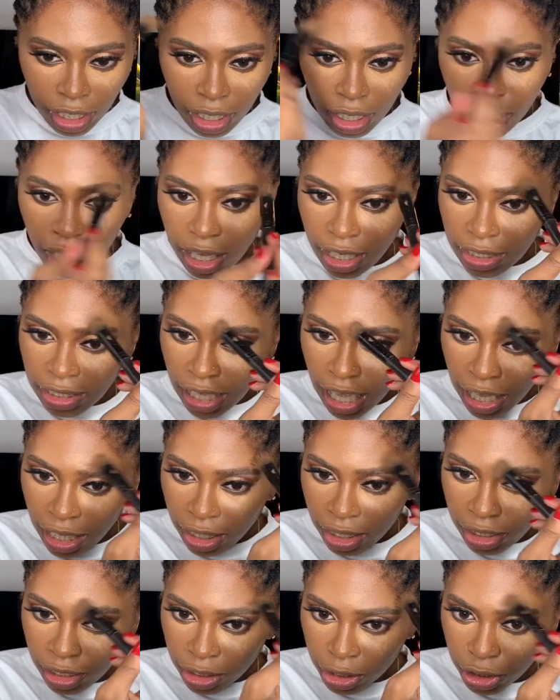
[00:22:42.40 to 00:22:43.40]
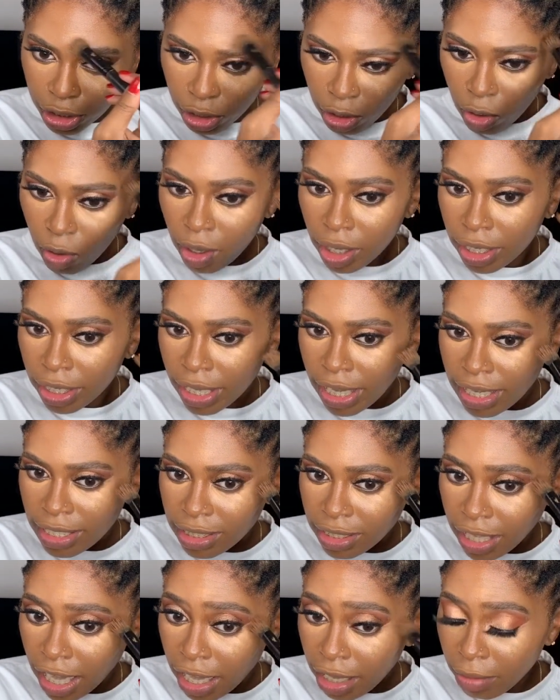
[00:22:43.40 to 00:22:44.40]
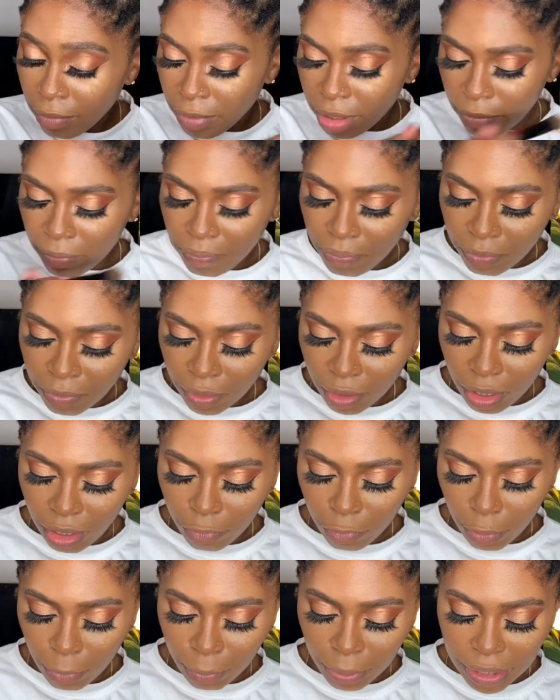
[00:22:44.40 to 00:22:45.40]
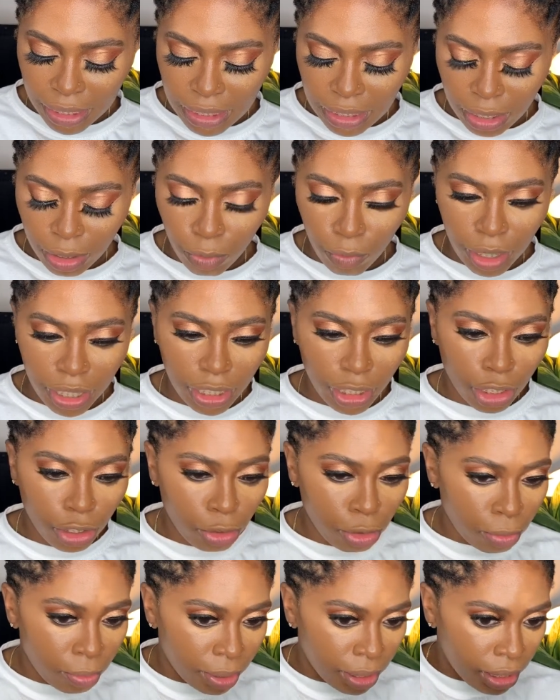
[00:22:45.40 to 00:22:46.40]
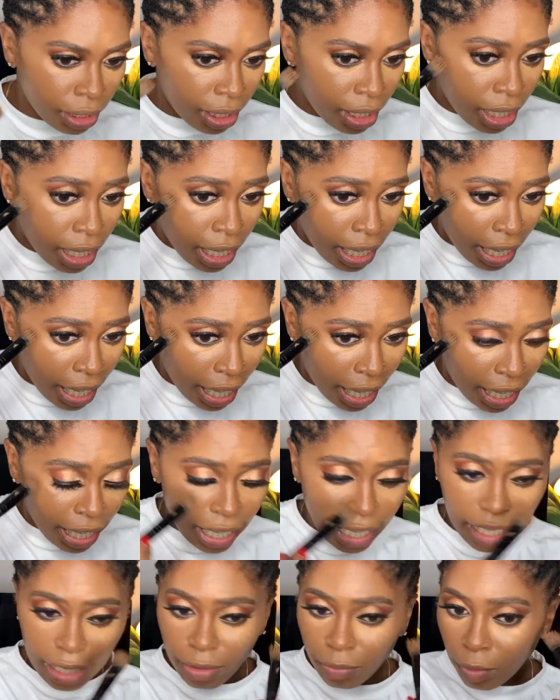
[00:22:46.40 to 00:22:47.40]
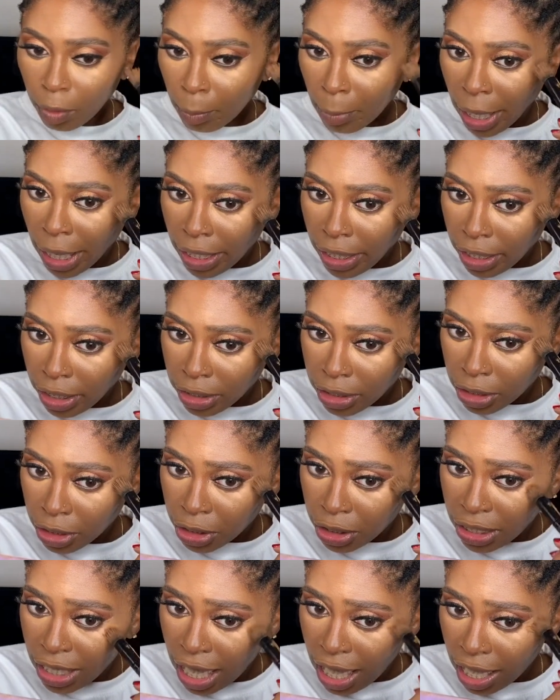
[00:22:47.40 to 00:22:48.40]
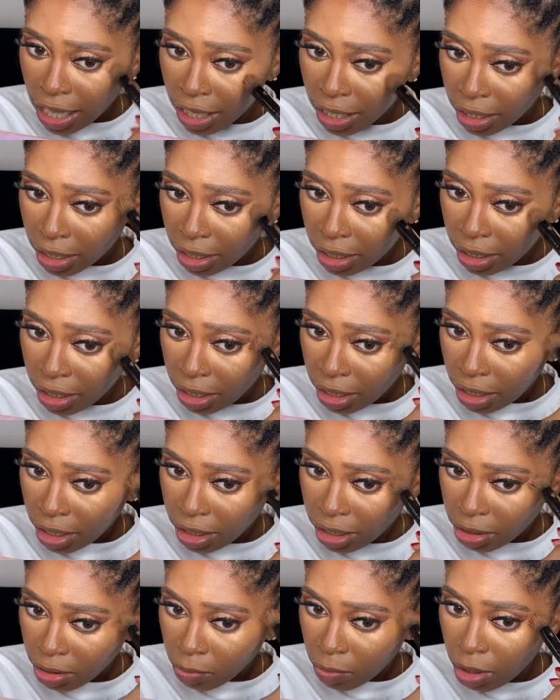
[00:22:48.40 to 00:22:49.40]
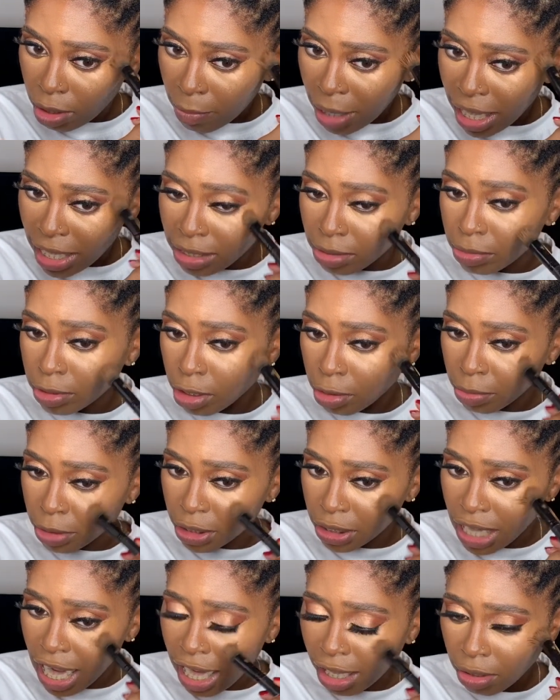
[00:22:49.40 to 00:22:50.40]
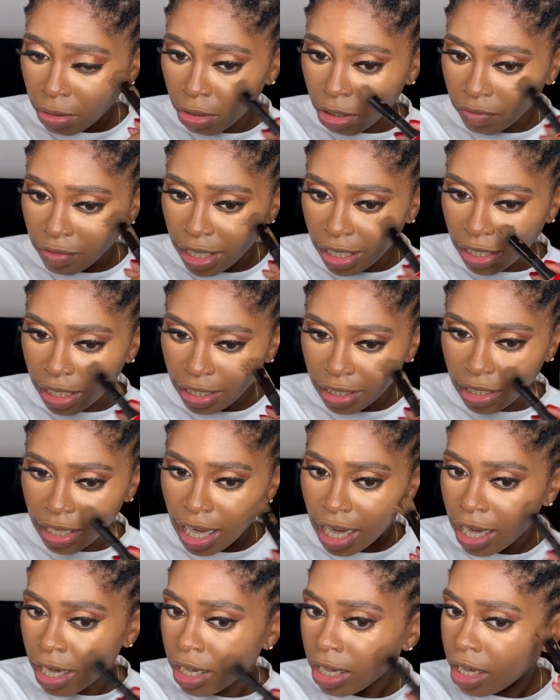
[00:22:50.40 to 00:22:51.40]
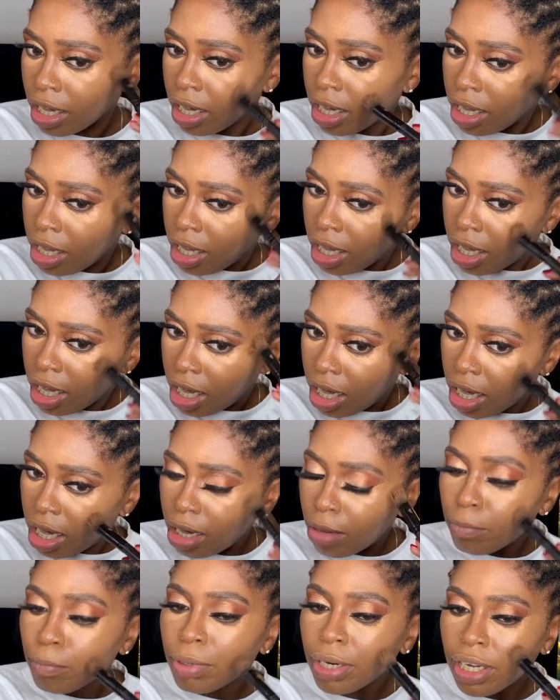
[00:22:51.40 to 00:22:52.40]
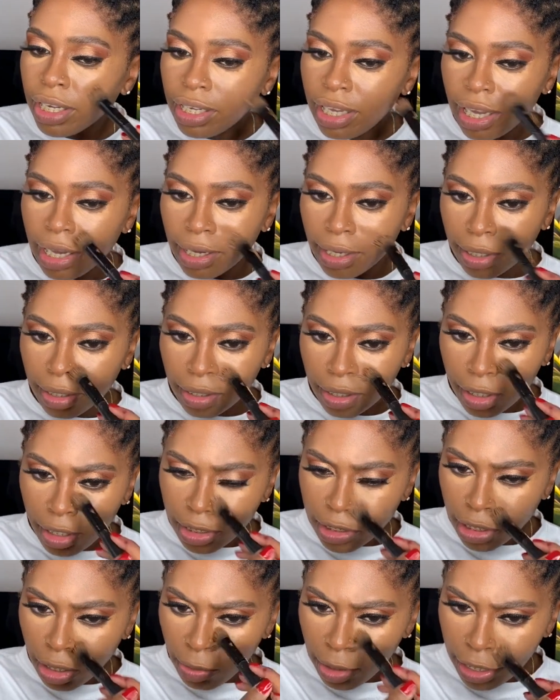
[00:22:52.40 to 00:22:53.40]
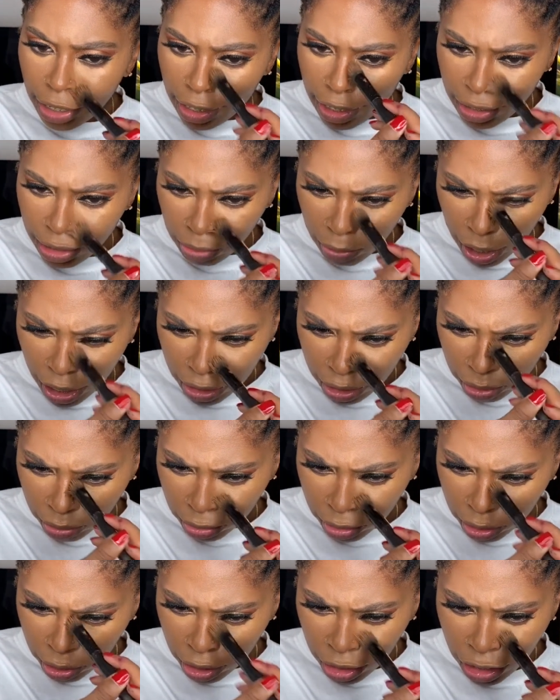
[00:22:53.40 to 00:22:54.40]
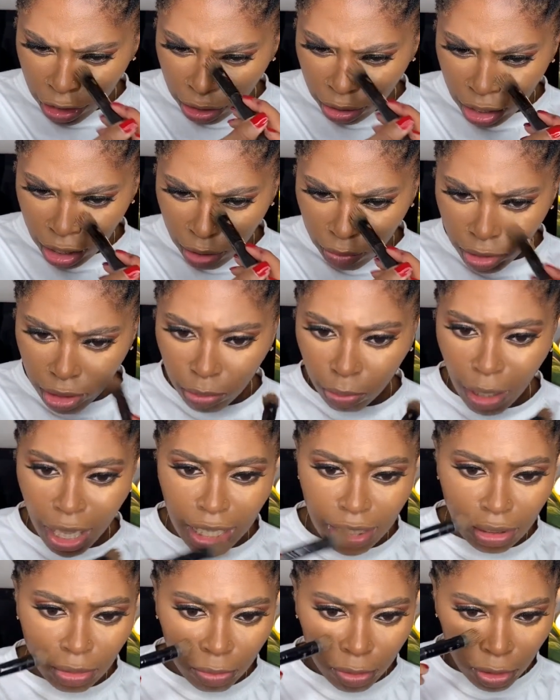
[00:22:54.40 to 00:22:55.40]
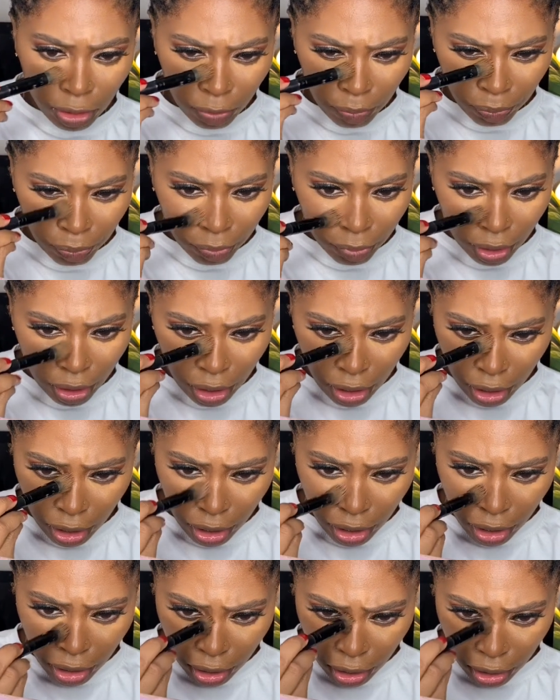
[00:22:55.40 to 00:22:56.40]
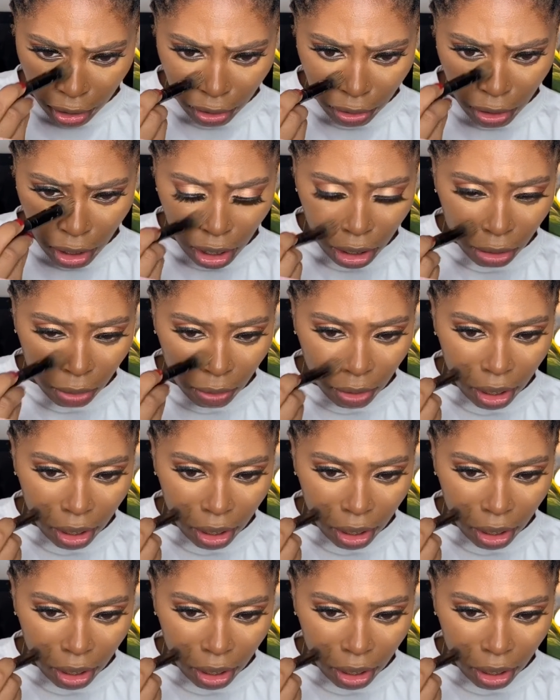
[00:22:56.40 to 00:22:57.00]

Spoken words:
Asada Shakur escaped from prison, went to Cuba, and remained there until she died. Well, my husband told me she died. I don't know if that lady died. But yeah, so it is possible. It was possible, you know.